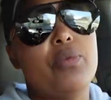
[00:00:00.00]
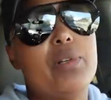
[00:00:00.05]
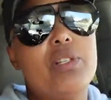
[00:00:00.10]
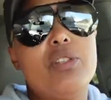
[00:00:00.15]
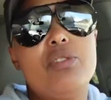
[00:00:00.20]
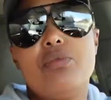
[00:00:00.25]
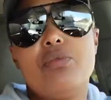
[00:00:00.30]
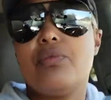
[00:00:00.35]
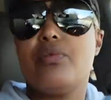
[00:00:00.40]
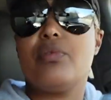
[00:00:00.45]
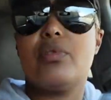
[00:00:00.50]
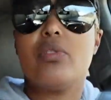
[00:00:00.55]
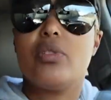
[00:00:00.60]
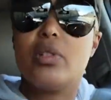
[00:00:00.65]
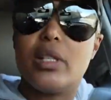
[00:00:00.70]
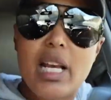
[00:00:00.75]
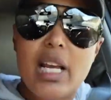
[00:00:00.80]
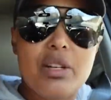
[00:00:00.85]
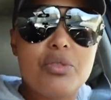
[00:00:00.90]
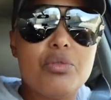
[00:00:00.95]
when you
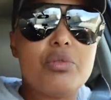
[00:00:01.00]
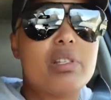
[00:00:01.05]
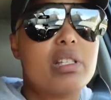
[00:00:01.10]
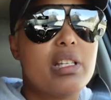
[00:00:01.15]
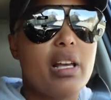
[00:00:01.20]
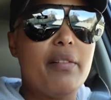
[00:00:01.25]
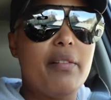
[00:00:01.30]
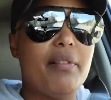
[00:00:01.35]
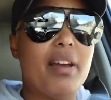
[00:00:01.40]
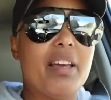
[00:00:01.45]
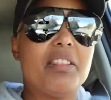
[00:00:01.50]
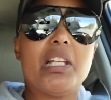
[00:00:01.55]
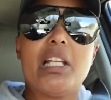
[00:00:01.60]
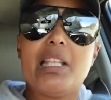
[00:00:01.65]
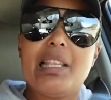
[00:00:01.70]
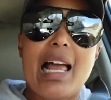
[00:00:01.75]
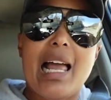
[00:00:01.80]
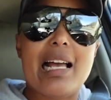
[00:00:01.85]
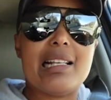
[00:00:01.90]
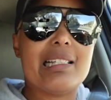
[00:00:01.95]
schedule stuff at the
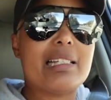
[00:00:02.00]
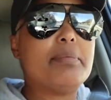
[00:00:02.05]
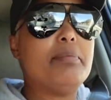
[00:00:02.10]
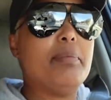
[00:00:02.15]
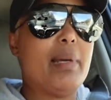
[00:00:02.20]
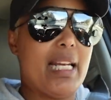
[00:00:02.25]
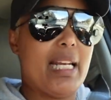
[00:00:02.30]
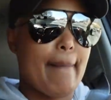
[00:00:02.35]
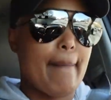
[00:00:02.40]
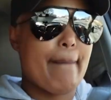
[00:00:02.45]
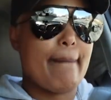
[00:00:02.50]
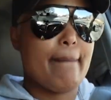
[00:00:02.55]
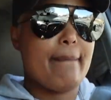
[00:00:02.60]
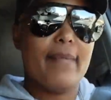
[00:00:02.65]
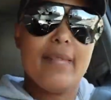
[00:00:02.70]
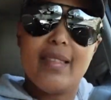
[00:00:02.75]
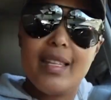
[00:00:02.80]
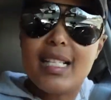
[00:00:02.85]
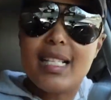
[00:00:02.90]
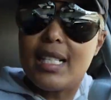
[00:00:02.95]
last
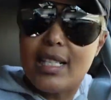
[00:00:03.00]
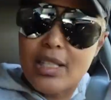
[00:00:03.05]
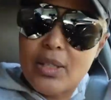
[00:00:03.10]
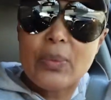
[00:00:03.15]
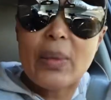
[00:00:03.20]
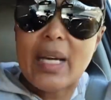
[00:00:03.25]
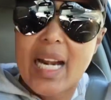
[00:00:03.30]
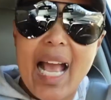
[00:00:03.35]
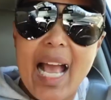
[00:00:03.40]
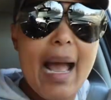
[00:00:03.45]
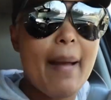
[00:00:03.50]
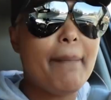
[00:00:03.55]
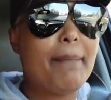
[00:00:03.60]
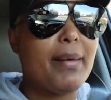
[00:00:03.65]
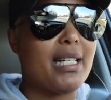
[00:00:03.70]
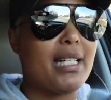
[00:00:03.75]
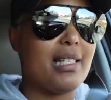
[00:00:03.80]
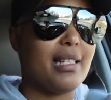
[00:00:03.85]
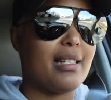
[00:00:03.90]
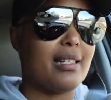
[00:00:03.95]
minute. This is what
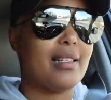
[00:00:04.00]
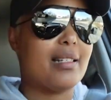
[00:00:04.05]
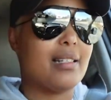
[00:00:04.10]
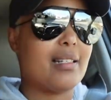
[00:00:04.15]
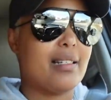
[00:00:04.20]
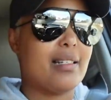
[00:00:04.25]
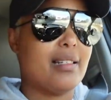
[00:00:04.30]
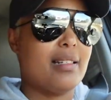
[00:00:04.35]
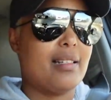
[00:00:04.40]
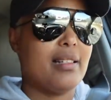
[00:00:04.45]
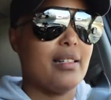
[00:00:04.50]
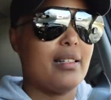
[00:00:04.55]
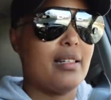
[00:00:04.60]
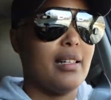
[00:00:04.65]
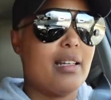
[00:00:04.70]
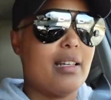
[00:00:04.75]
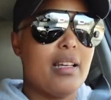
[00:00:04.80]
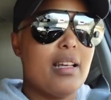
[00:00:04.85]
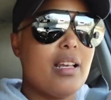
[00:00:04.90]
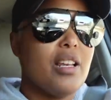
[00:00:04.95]
happens.
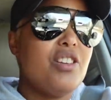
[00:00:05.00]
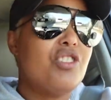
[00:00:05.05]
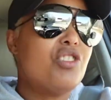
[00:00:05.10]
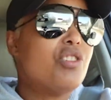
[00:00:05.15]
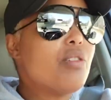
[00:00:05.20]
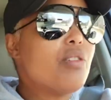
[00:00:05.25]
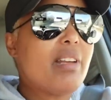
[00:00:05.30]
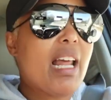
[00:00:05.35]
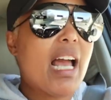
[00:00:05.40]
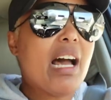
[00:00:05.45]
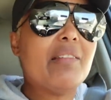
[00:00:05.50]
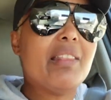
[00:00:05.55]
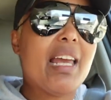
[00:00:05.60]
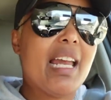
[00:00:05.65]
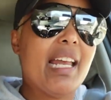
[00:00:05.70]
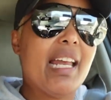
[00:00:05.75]
So now they